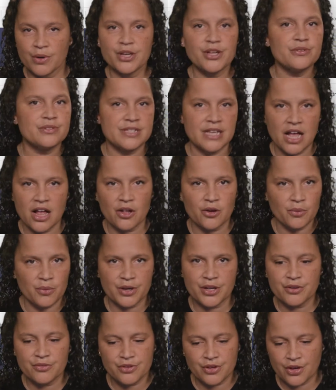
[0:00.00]
what do you sell or
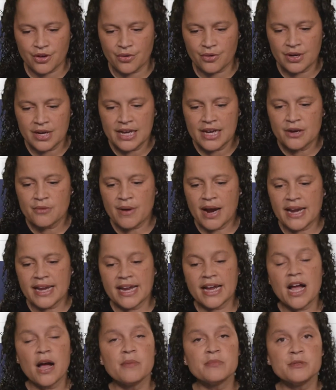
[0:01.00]
what do you do, right?
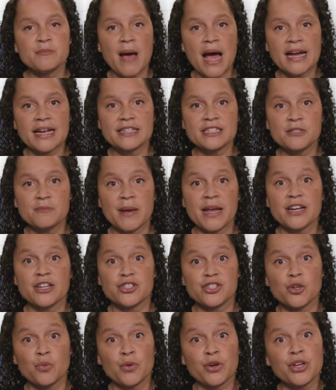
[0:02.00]
And it comes back in
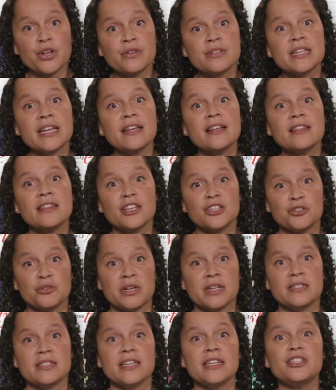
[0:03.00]
Spanish. So we're using the
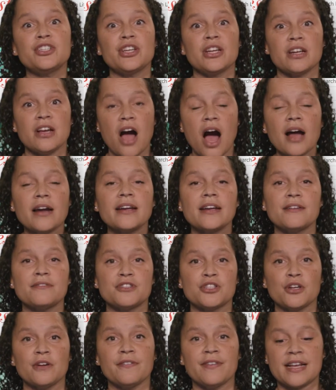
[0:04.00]
translation cognitive
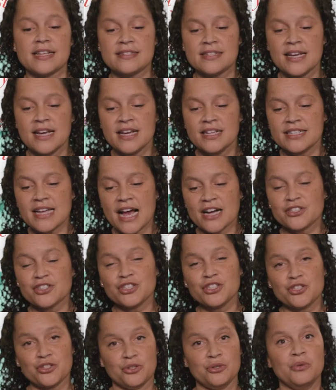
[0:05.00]
service to
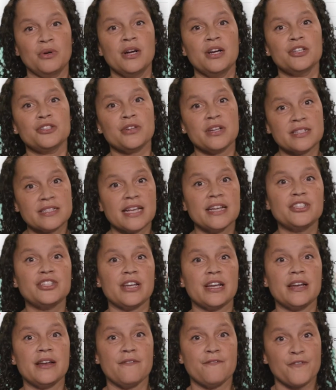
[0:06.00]
actually do
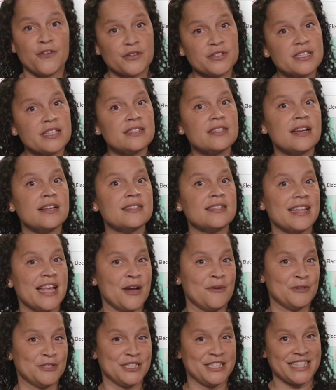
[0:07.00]
translation. First, it does
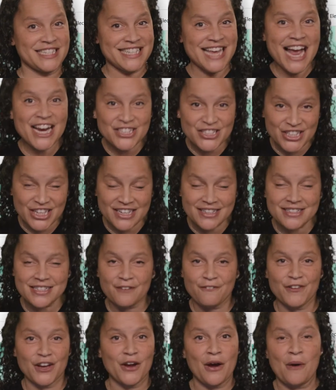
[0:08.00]
language detection
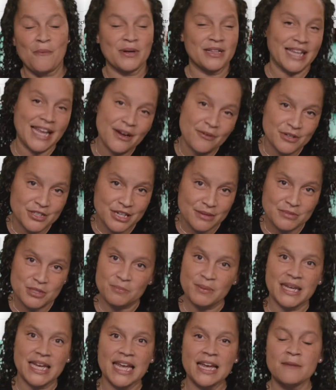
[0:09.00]
to figure out what language I'm
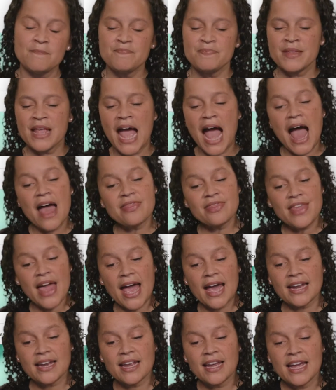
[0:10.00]
speaking, and
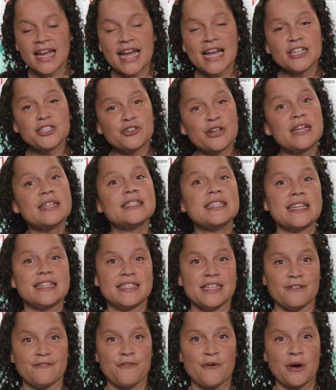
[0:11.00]
then it
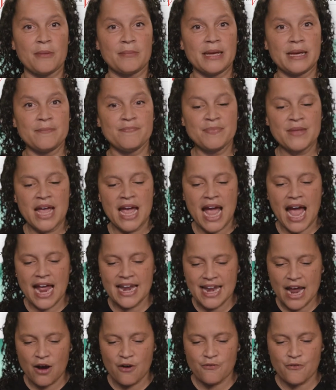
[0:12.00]
translates it for me.
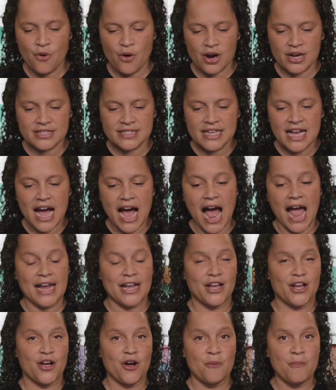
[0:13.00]
And now, of course, I
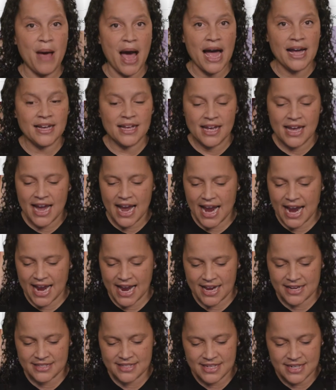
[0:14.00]
could go back
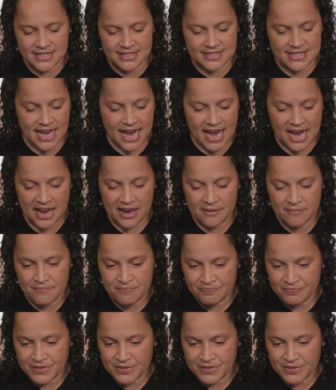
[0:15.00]
and say